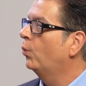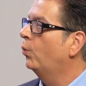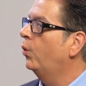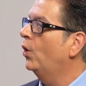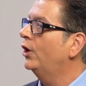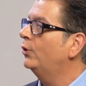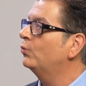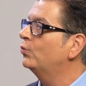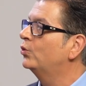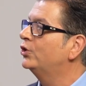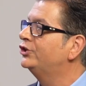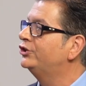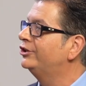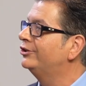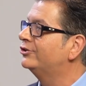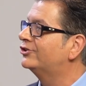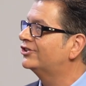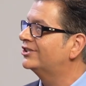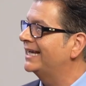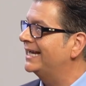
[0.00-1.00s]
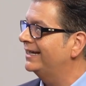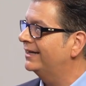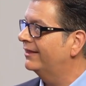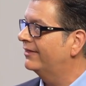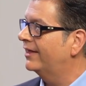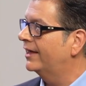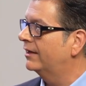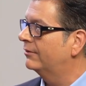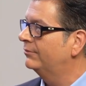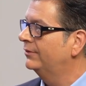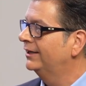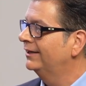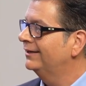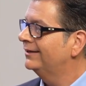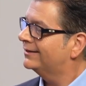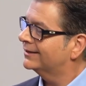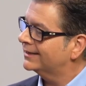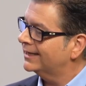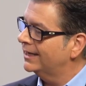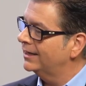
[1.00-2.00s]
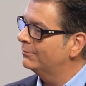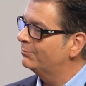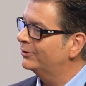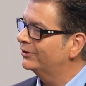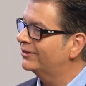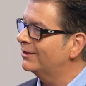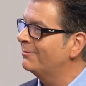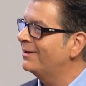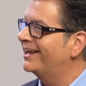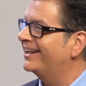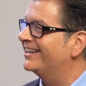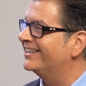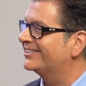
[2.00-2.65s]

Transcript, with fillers: What would you say to them to kind of put them at